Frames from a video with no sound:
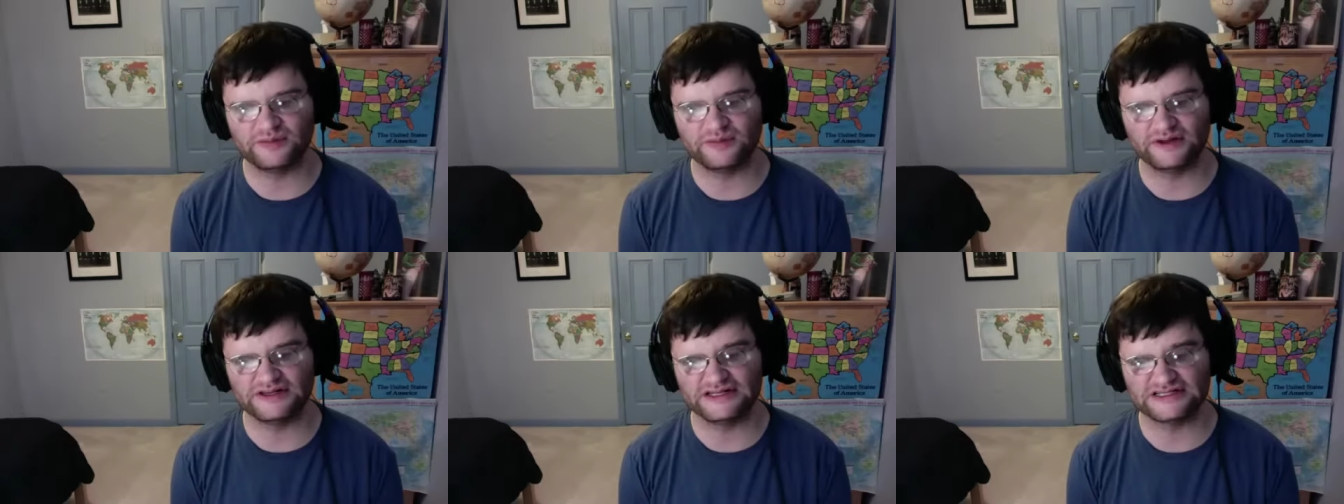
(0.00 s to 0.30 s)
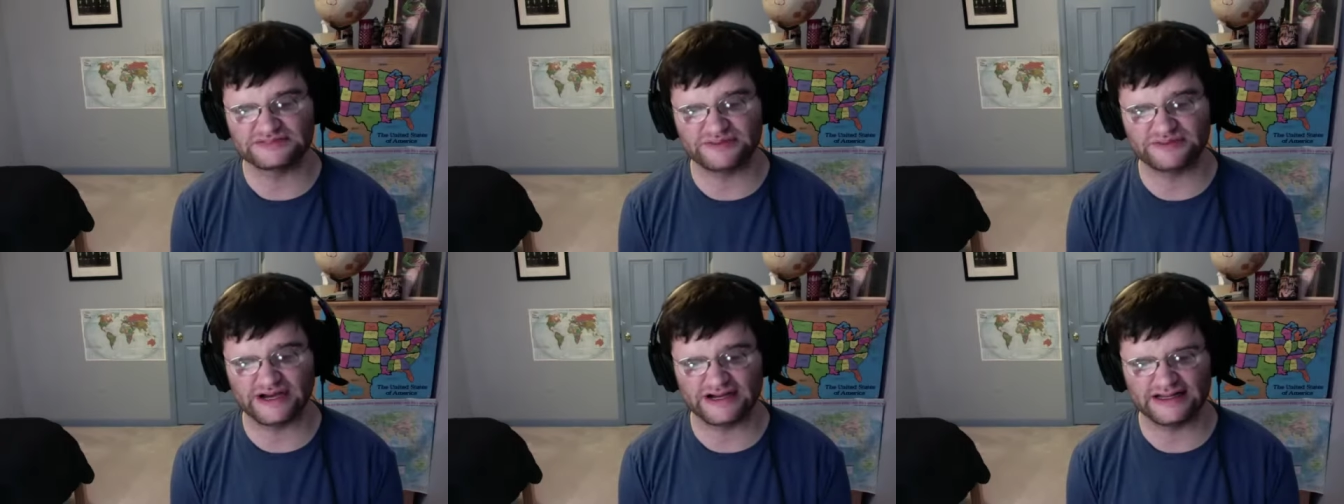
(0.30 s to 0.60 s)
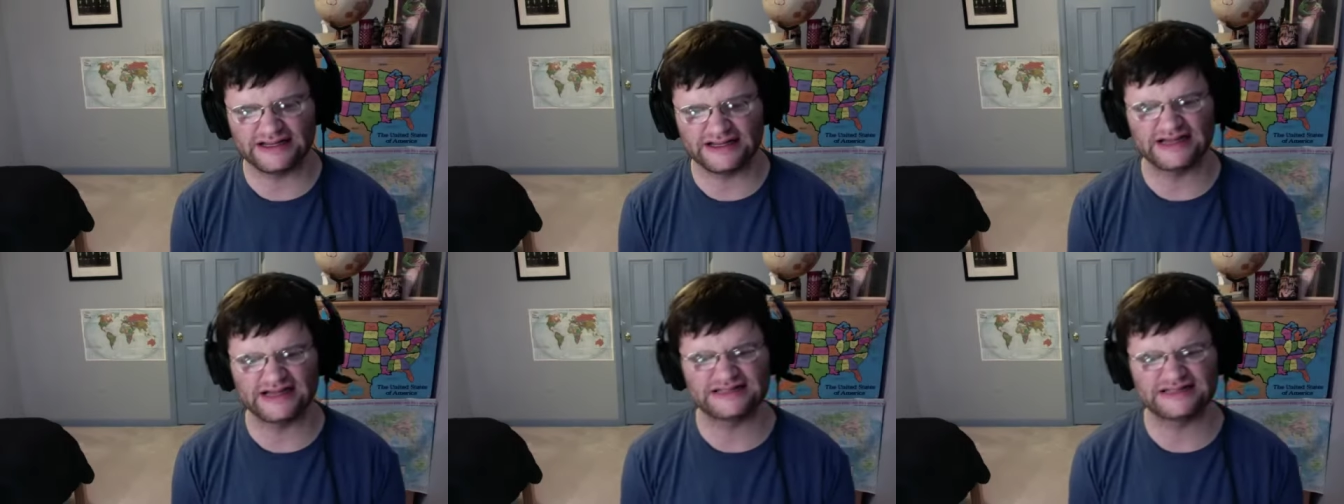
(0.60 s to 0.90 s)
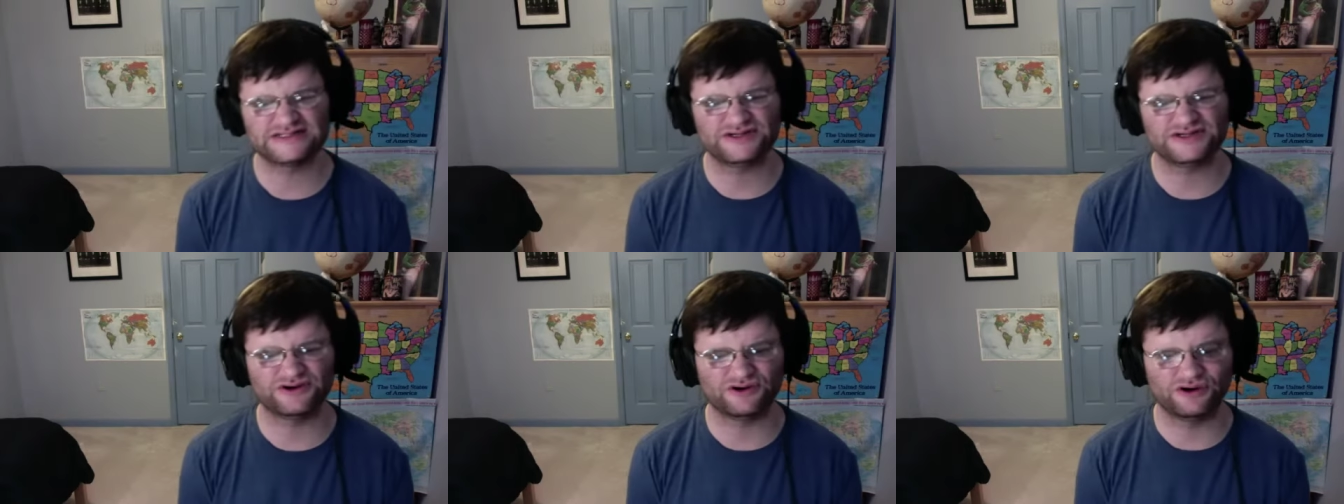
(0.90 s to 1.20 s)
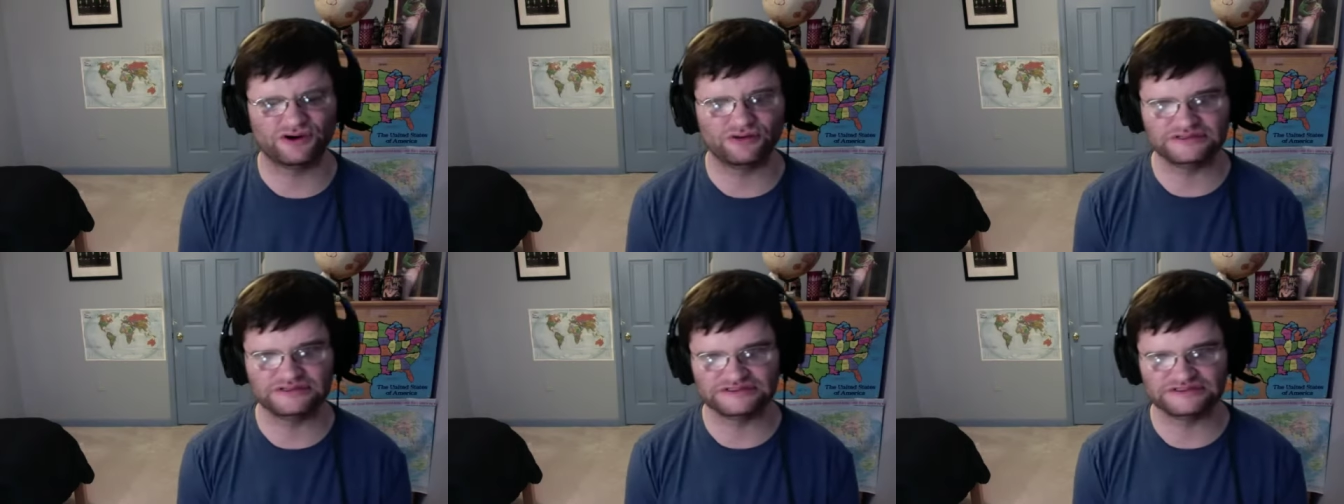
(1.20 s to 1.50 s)
on this podcast. You're
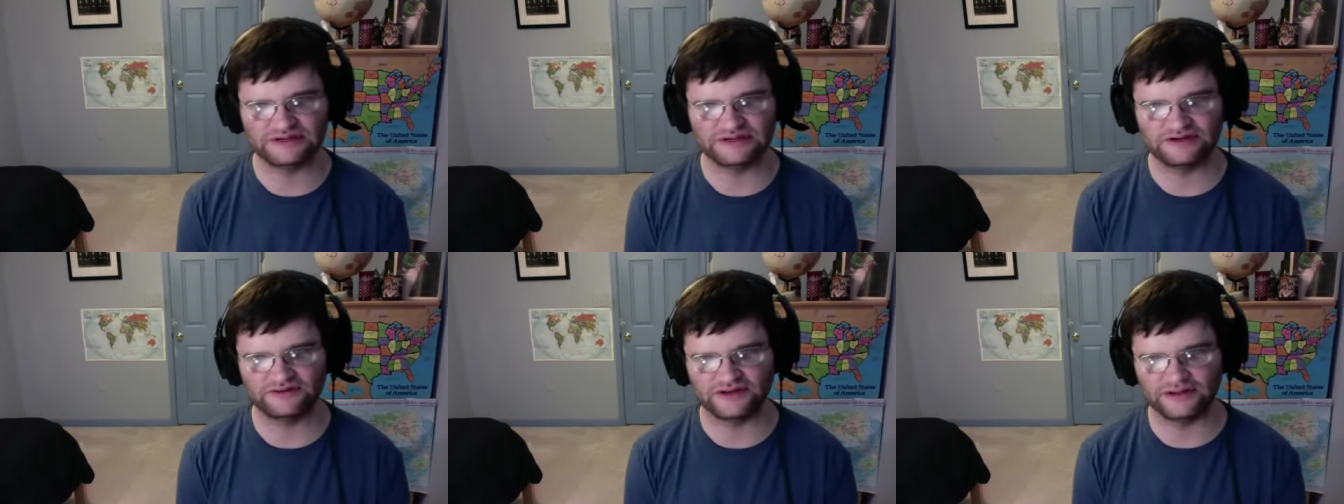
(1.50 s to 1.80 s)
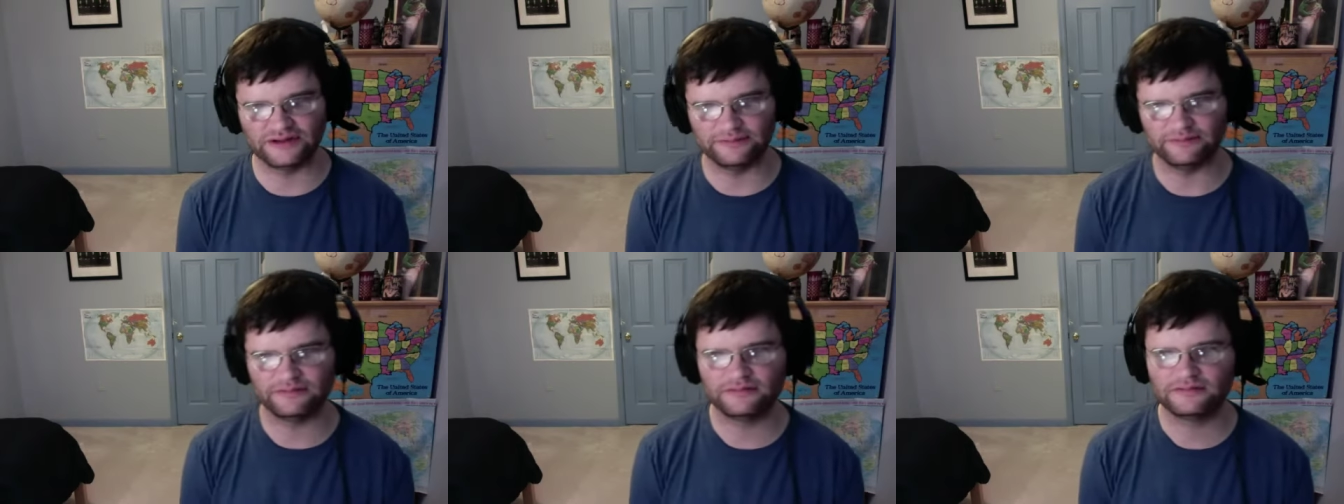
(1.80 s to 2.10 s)
always welcome.